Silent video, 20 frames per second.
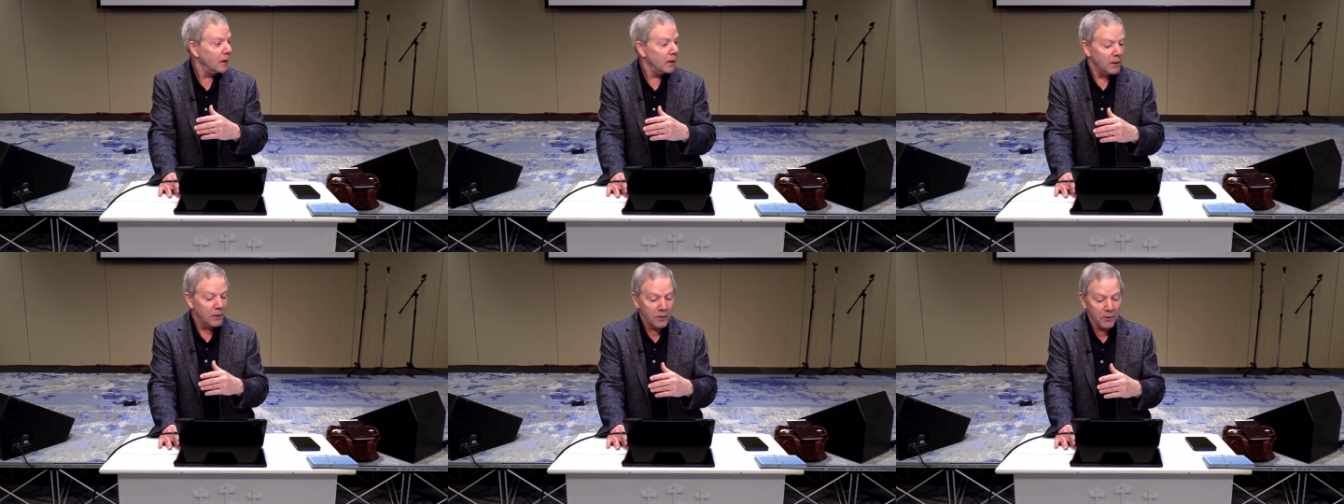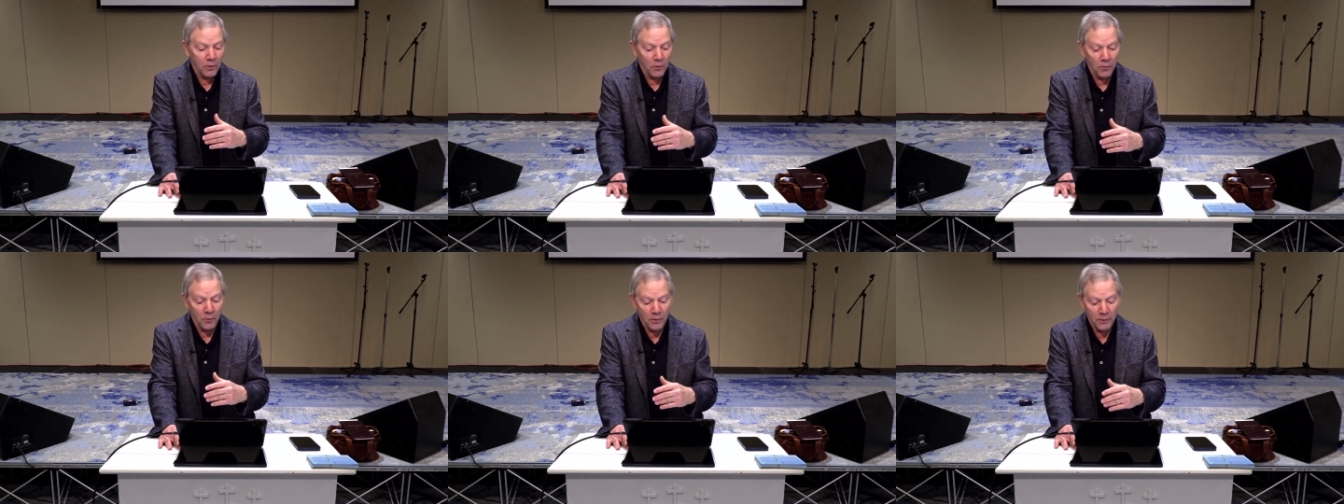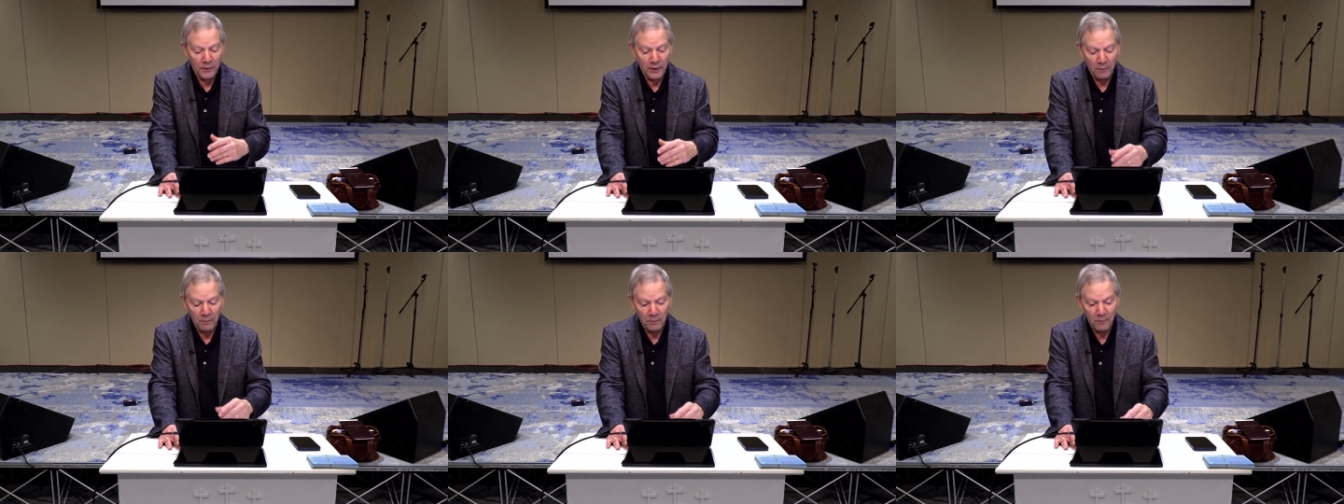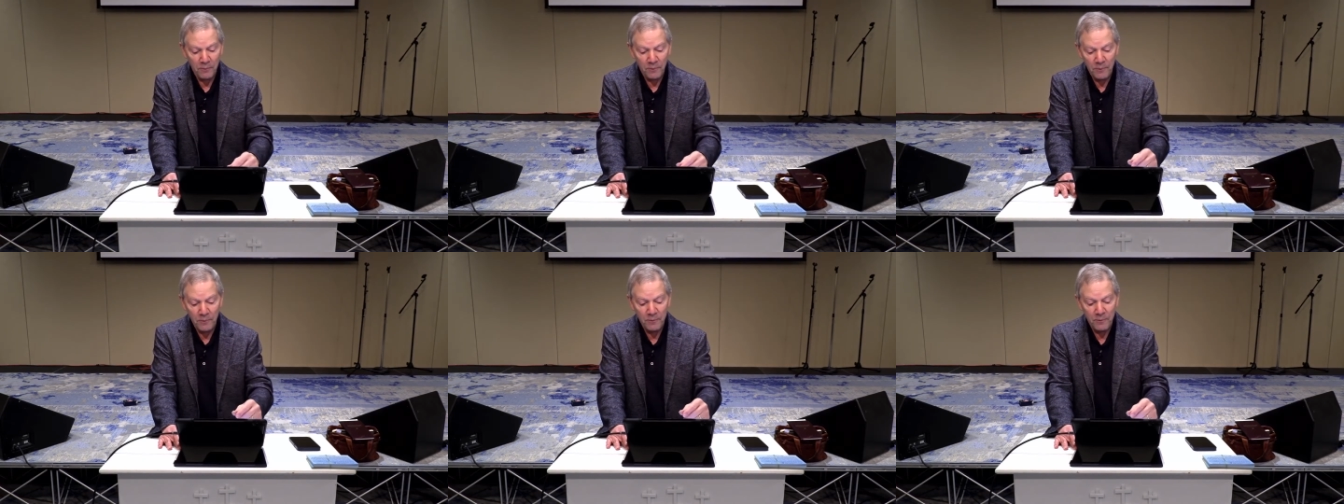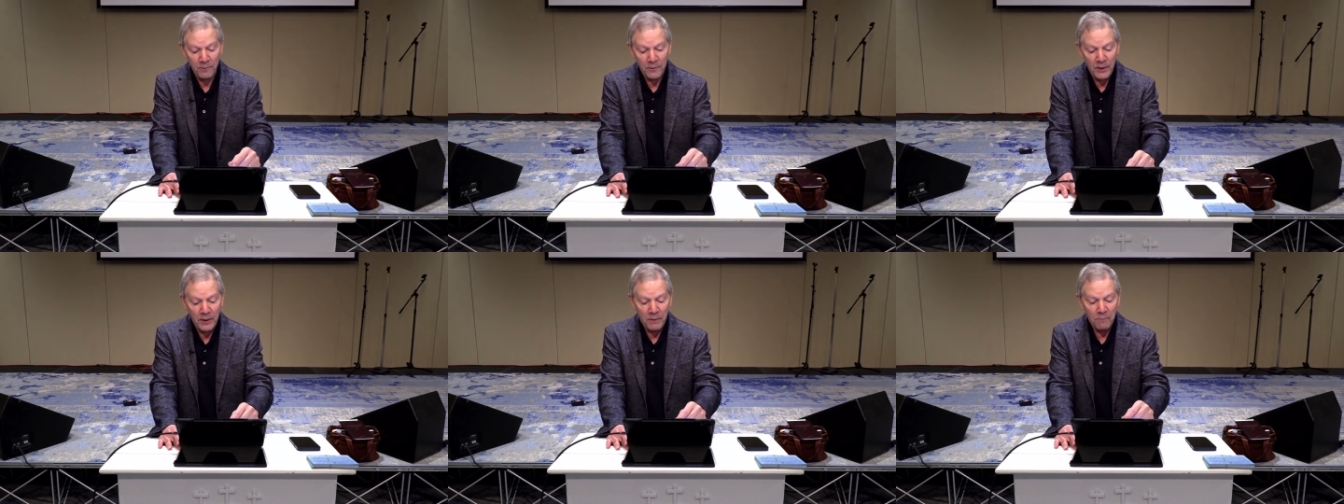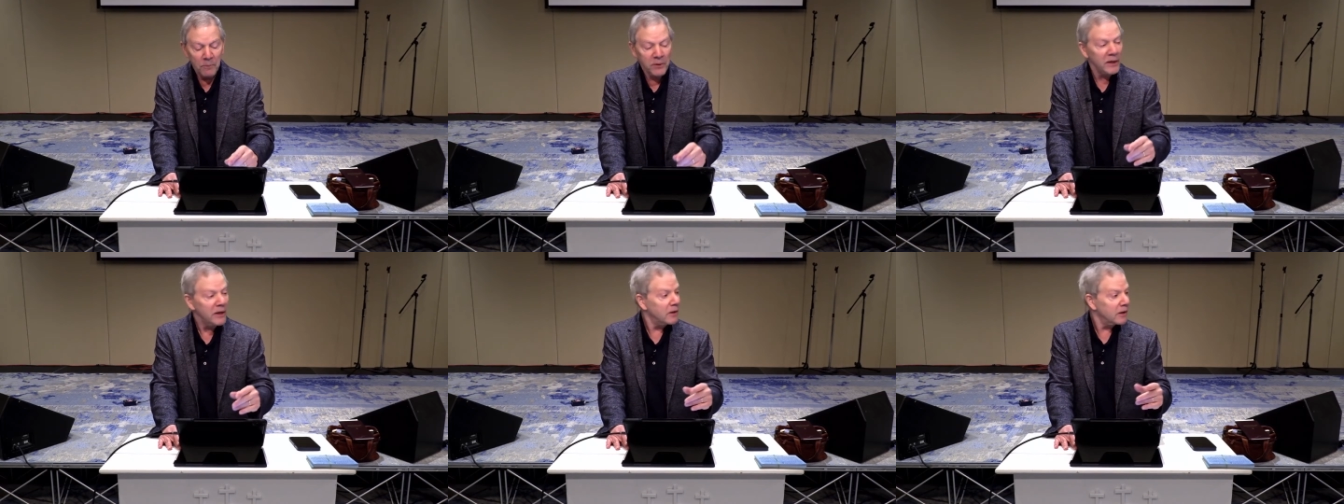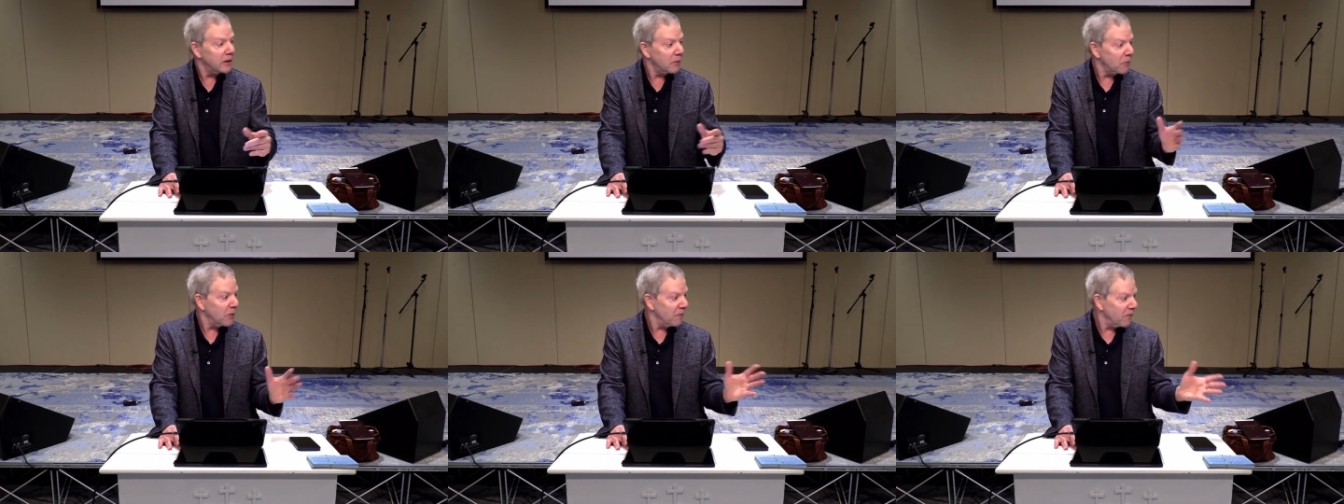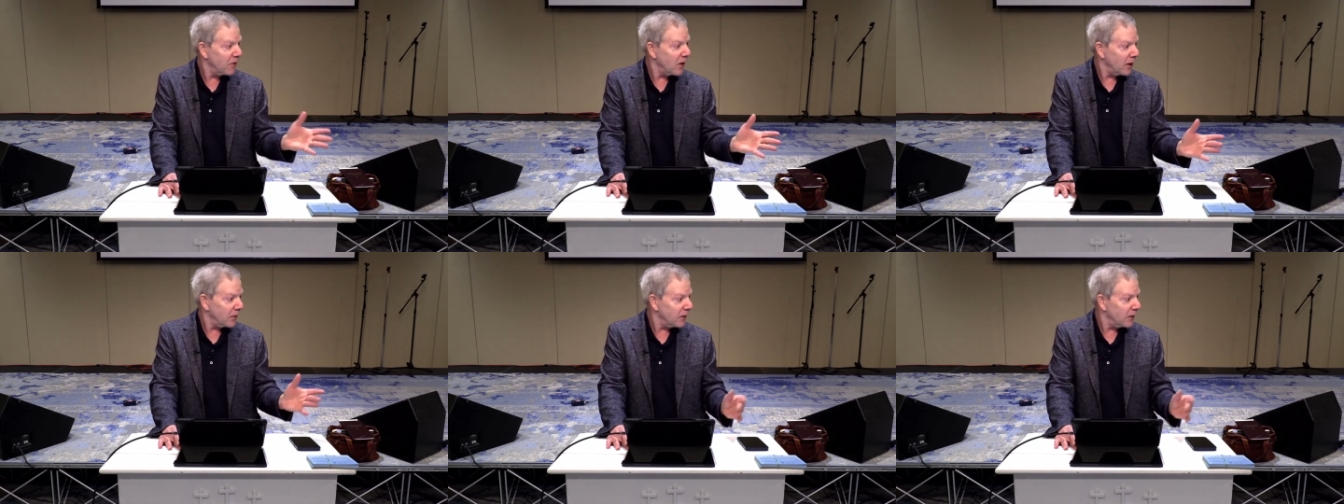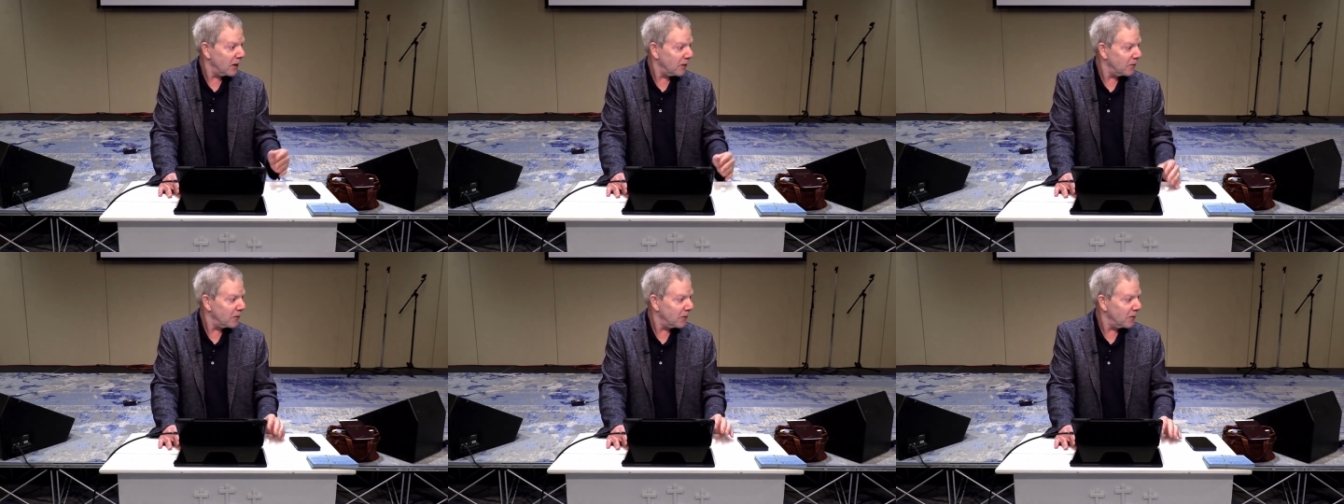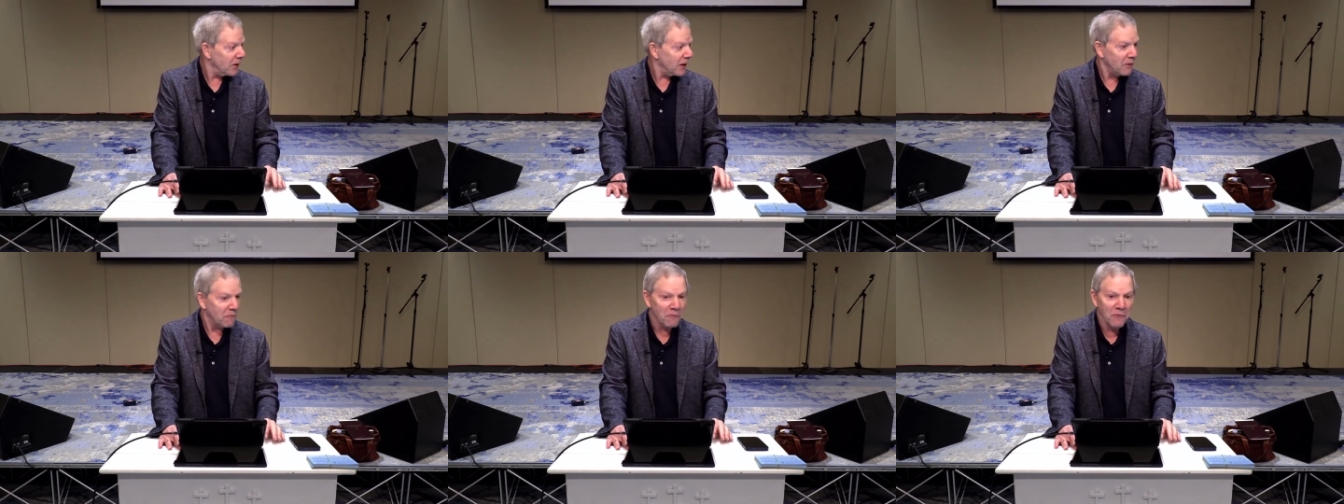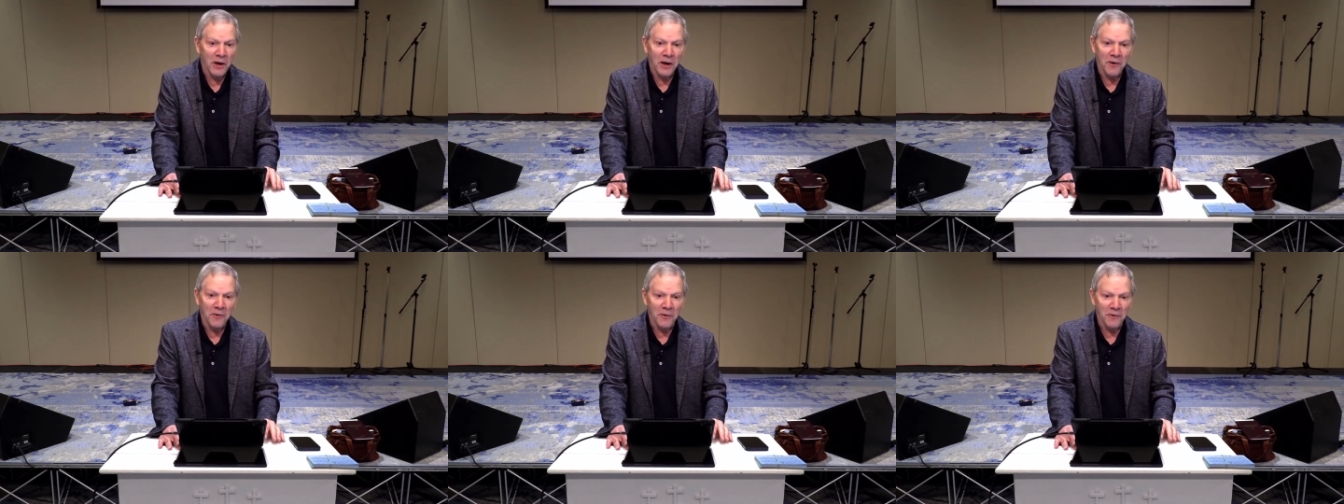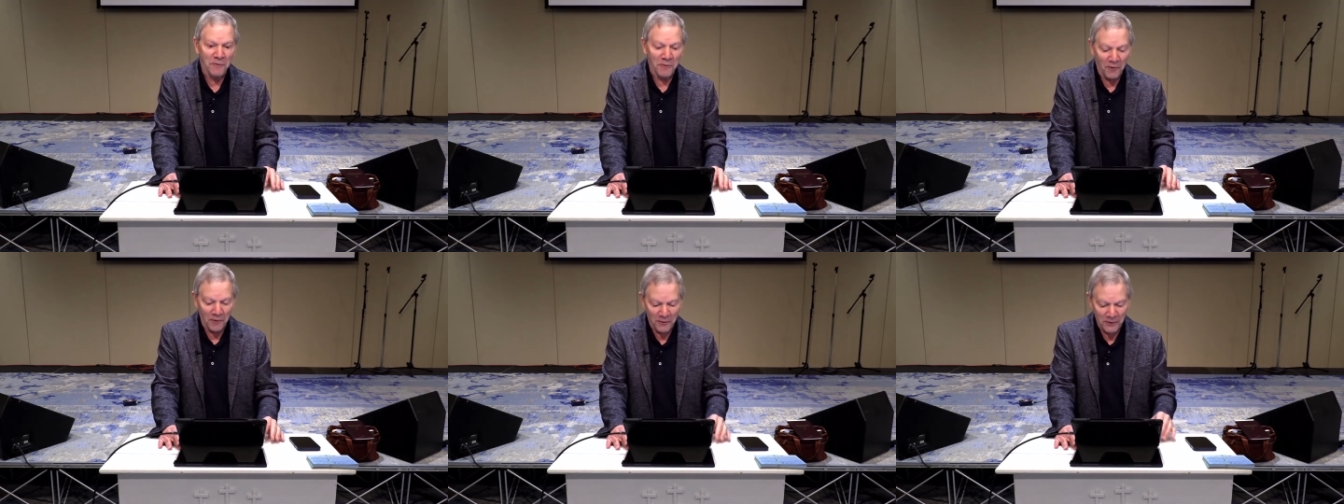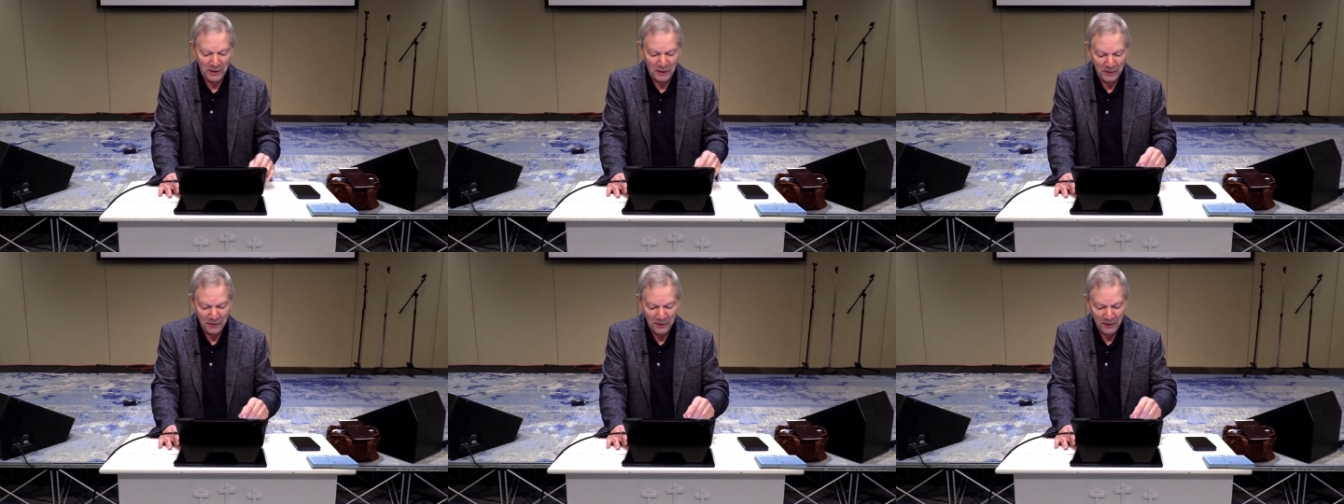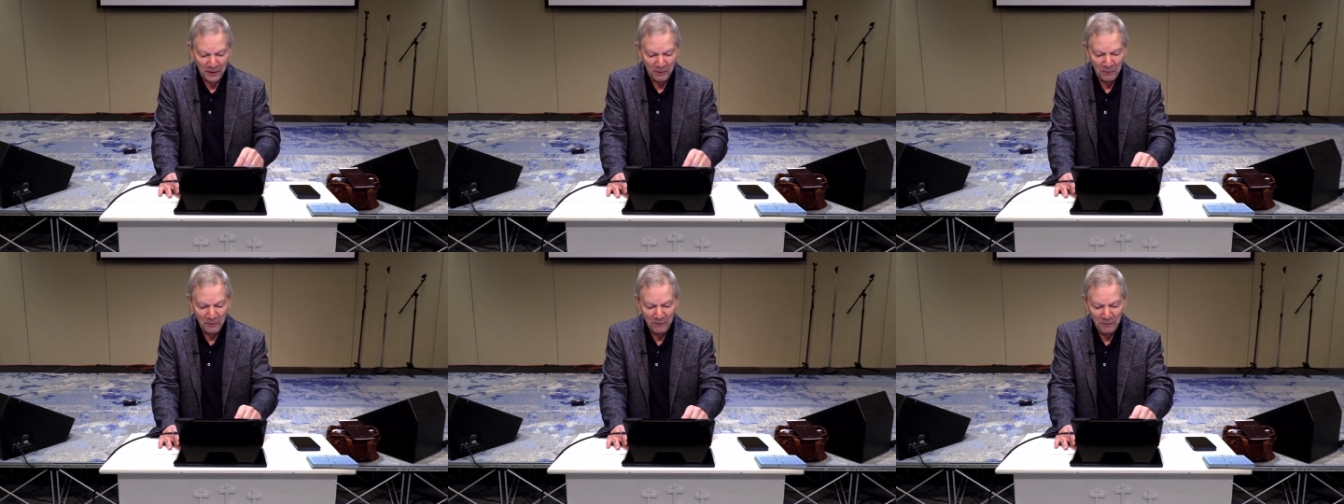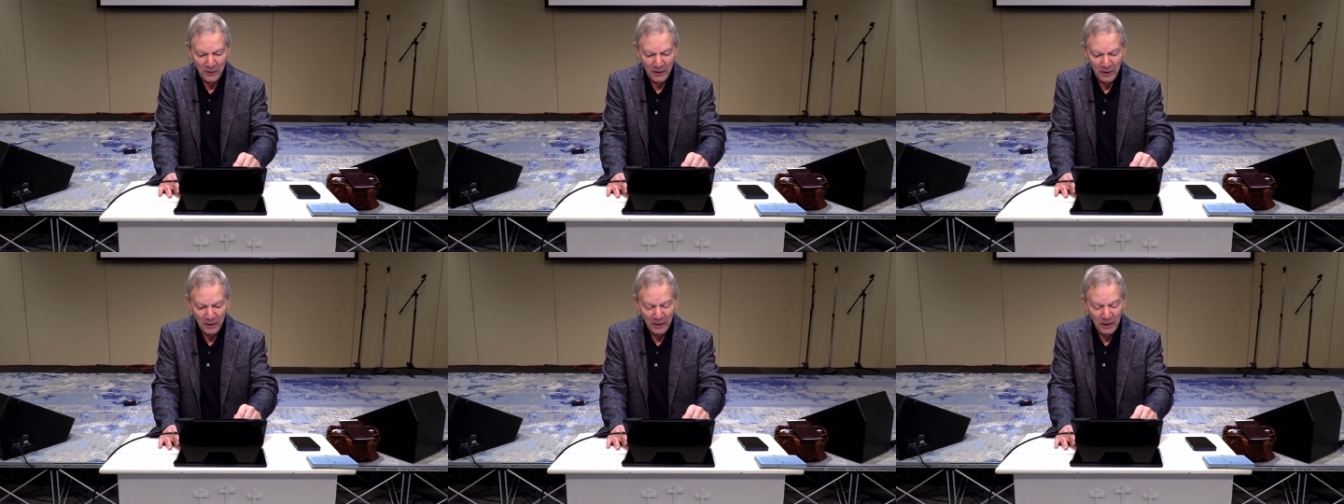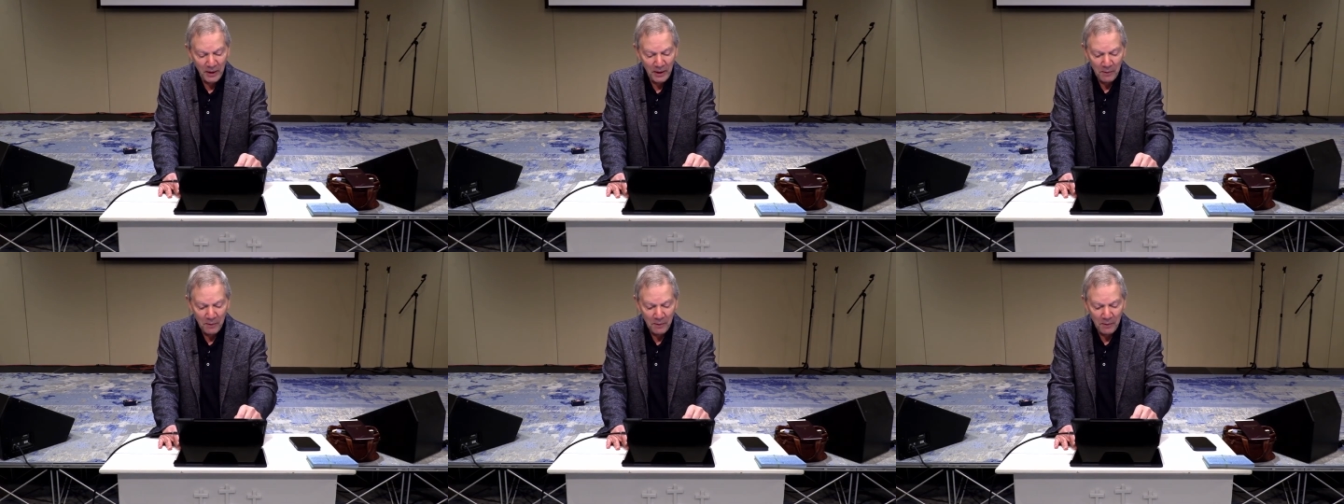So pleased that we've got that record of all these things we've done,